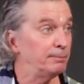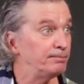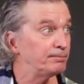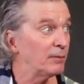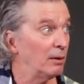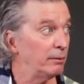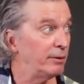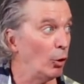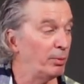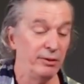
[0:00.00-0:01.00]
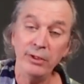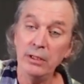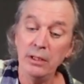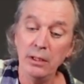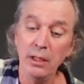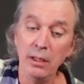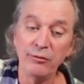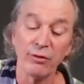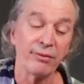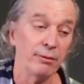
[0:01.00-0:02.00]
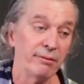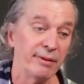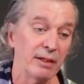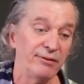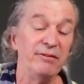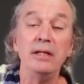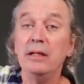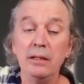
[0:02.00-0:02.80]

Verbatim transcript: The open D, it's your third thickest, D.